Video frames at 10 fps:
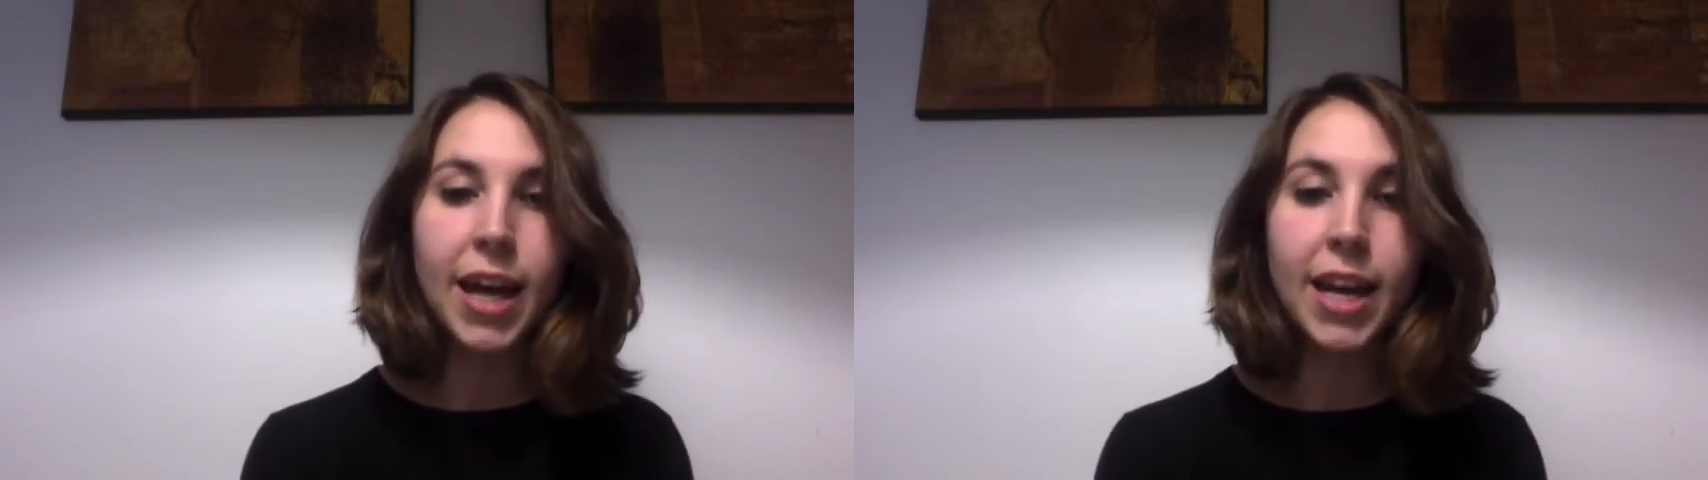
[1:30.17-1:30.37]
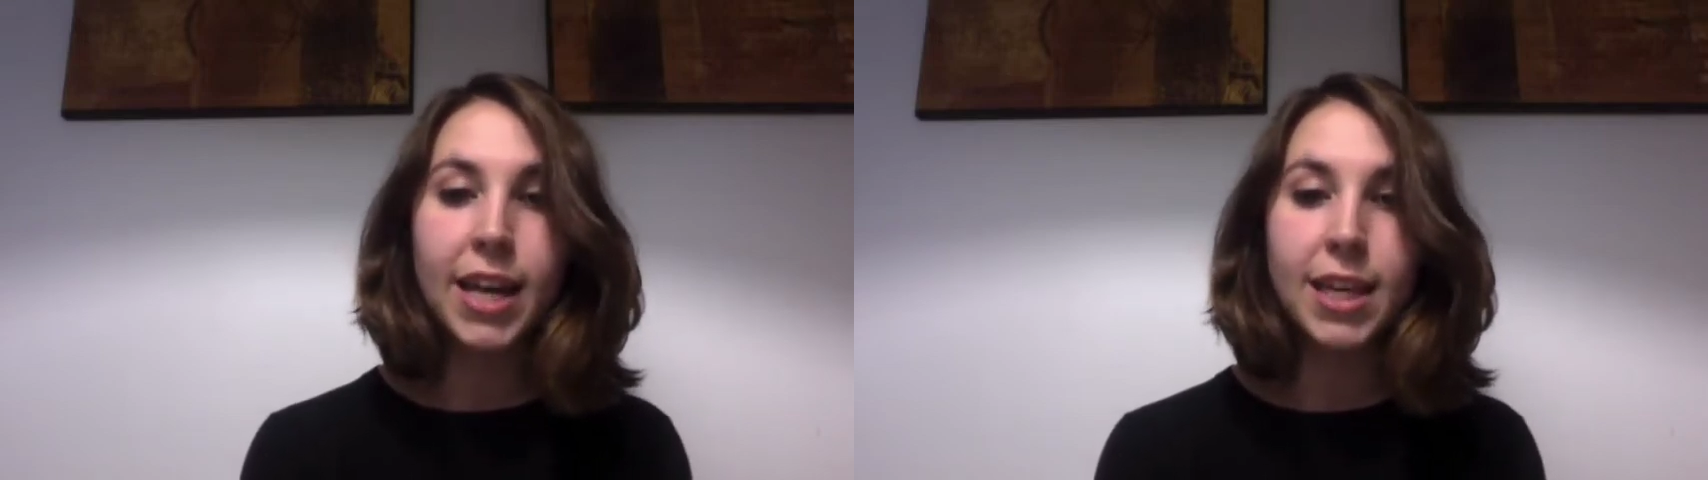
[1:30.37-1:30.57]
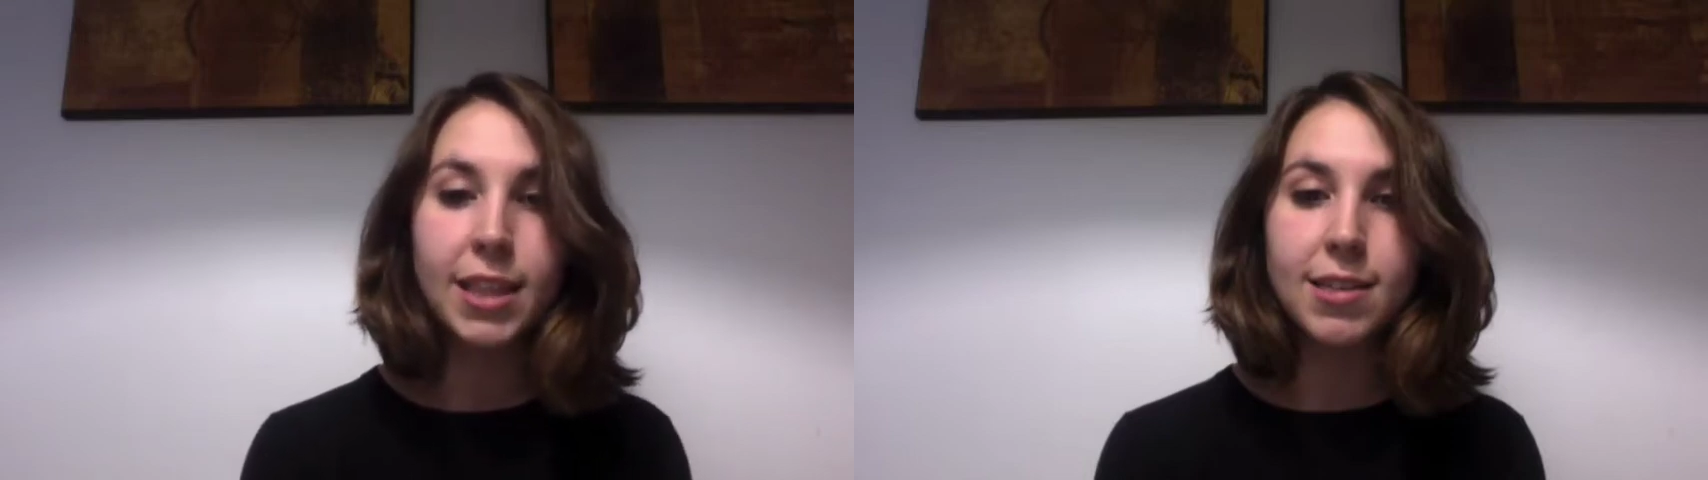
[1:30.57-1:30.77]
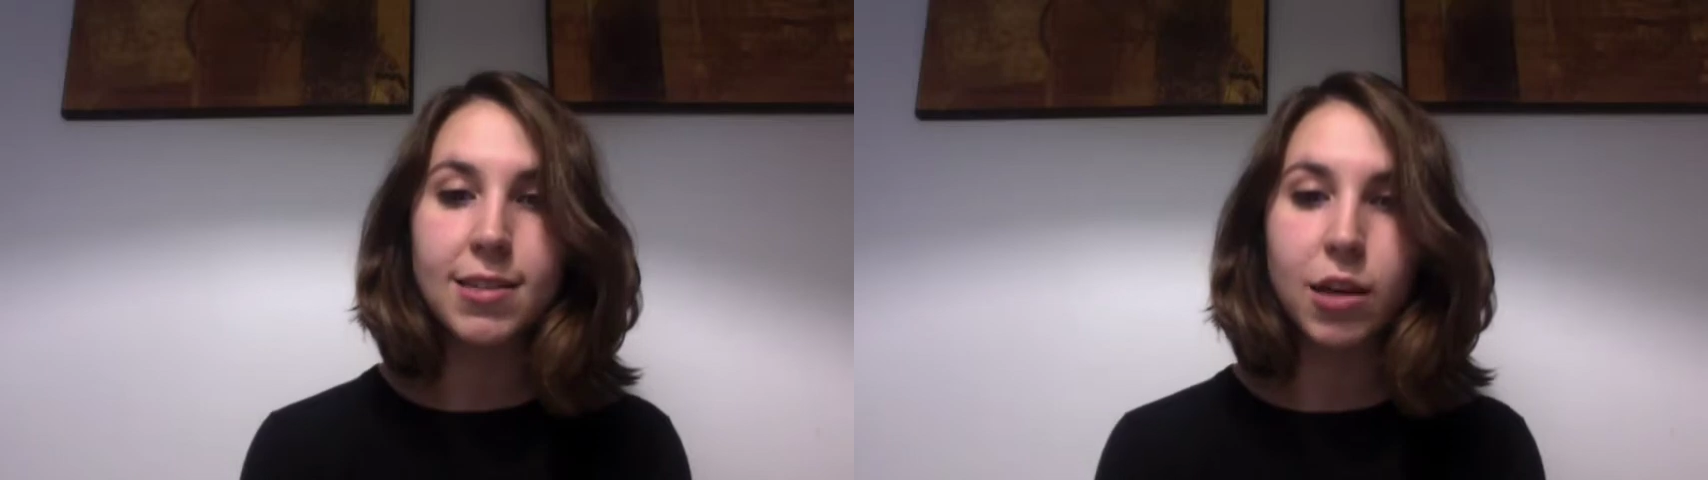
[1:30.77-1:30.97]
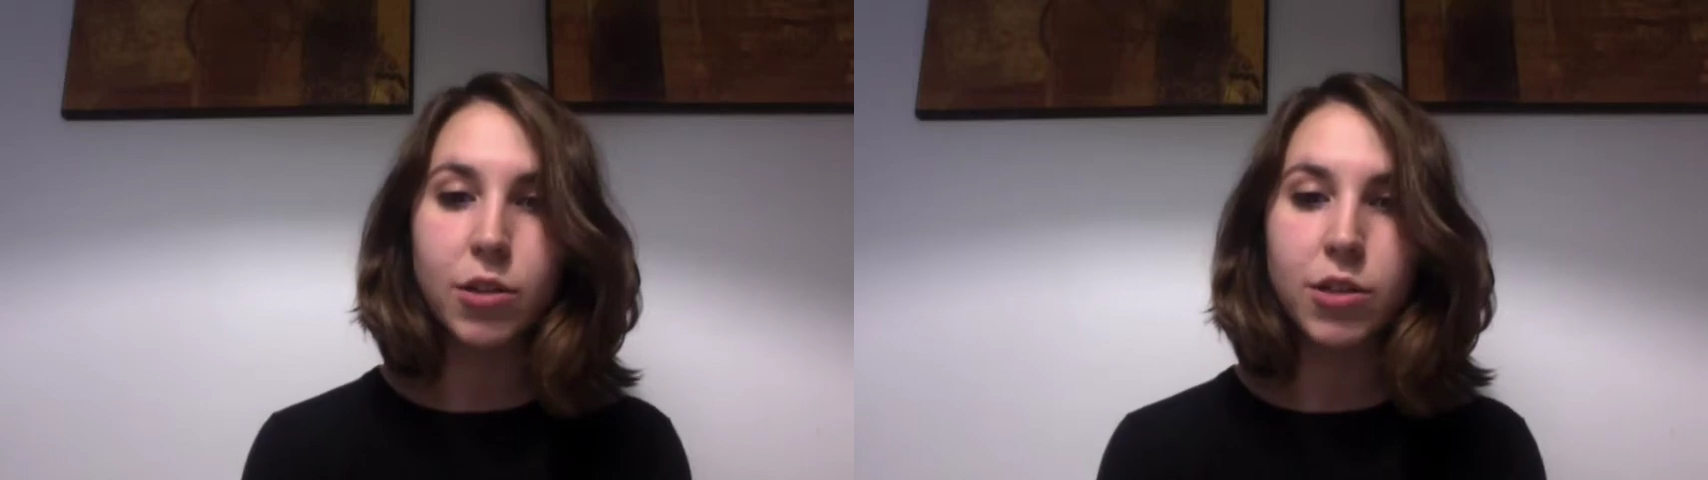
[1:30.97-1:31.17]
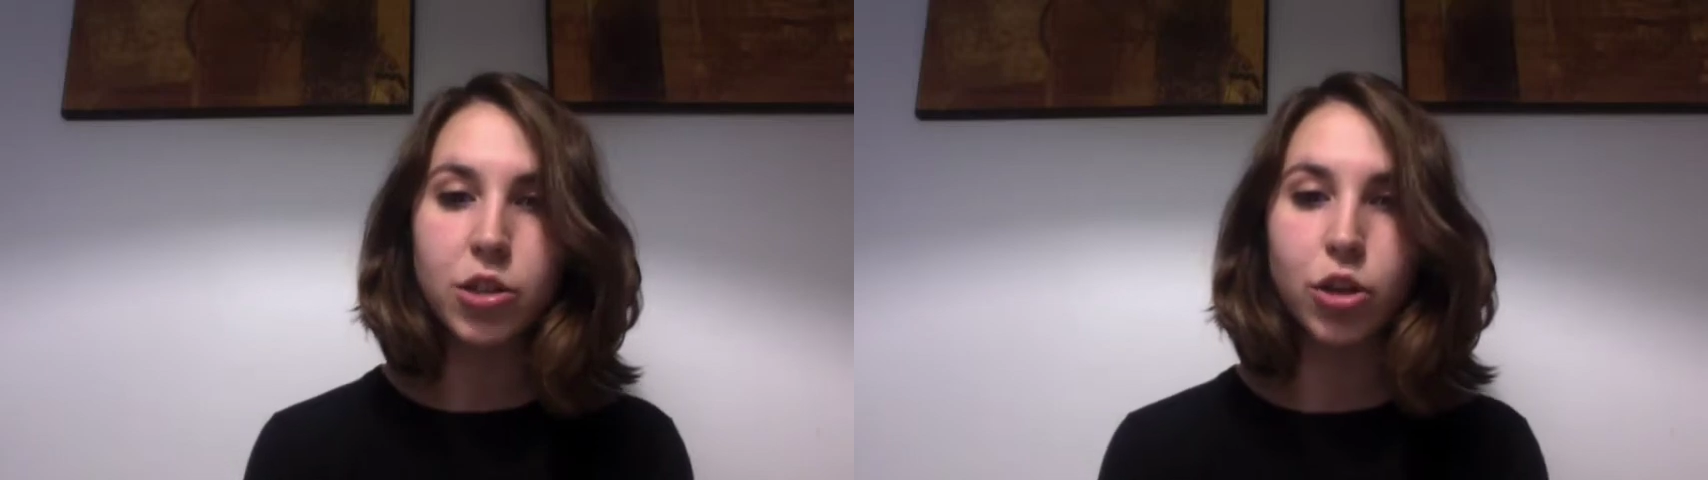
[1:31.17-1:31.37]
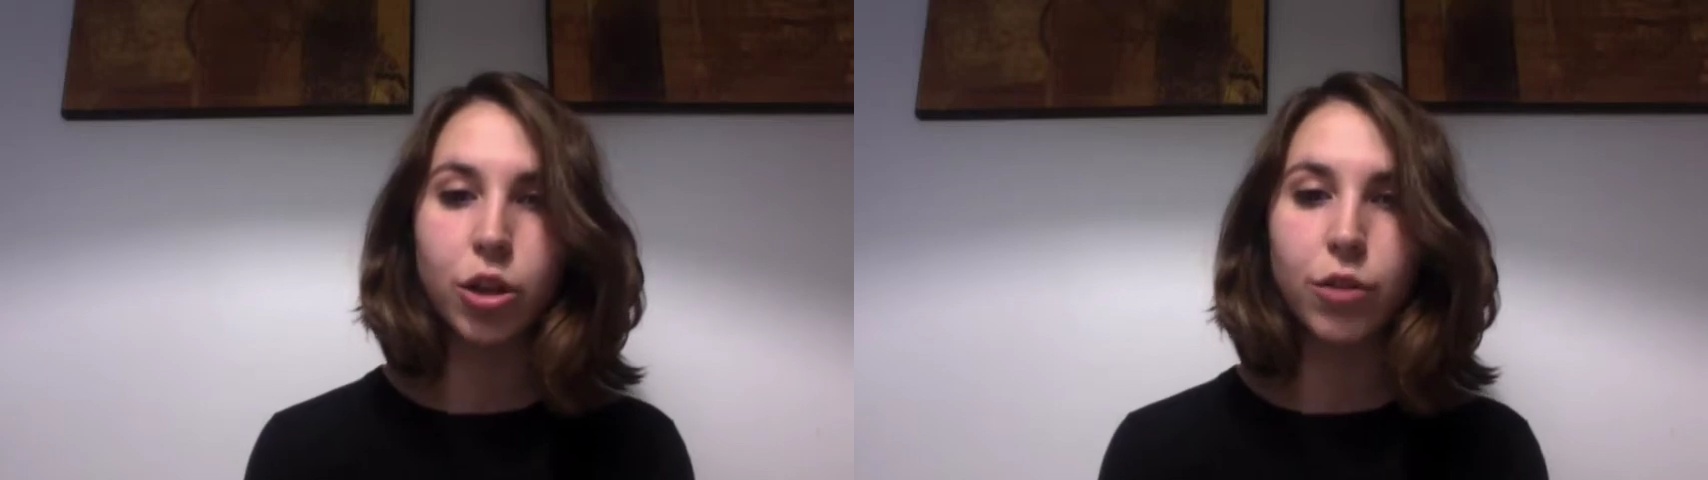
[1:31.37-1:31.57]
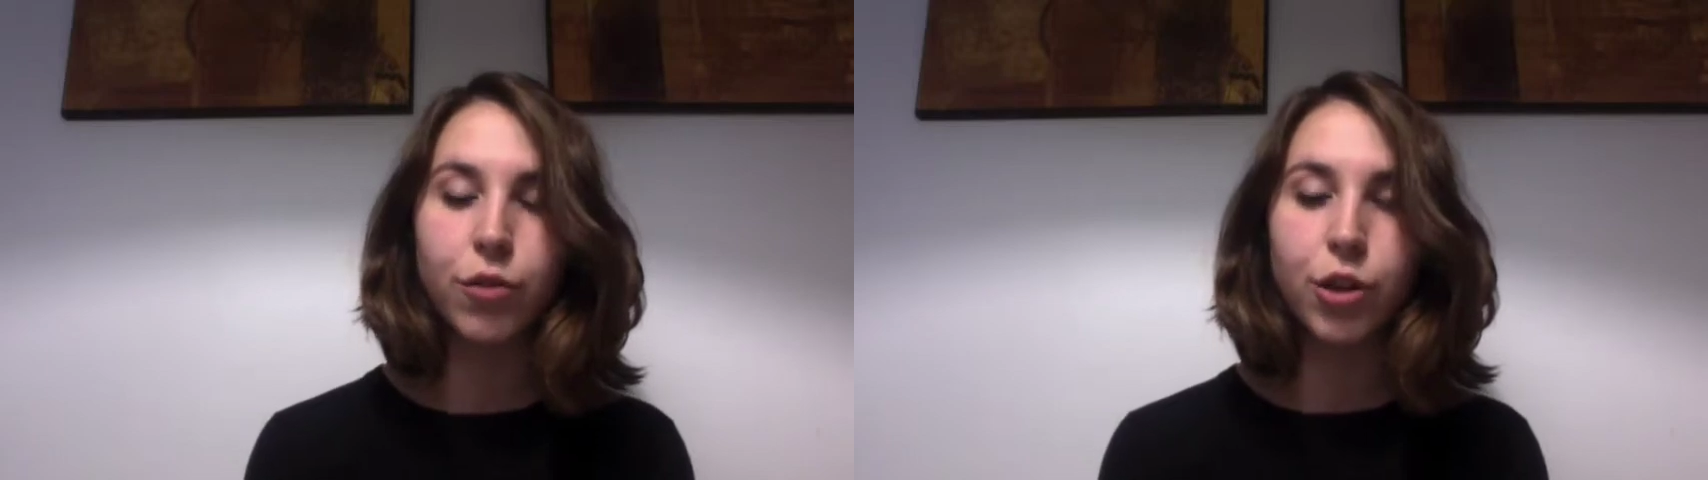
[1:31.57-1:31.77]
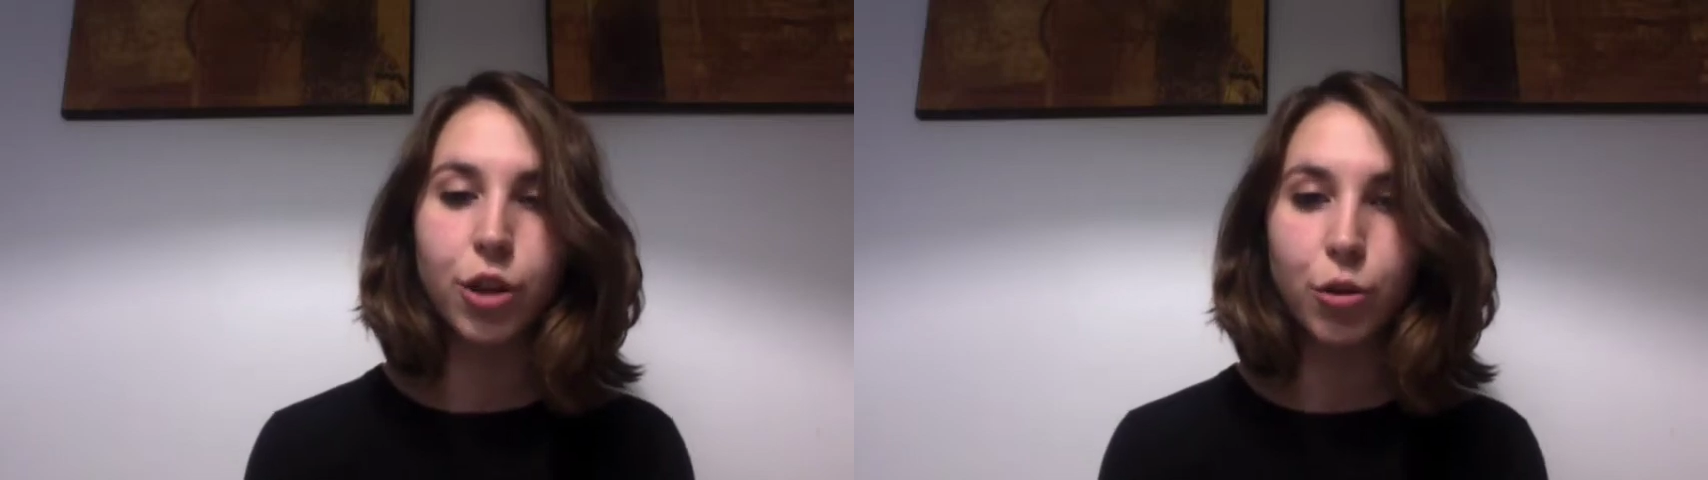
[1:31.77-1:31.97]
And I think this is a concern for the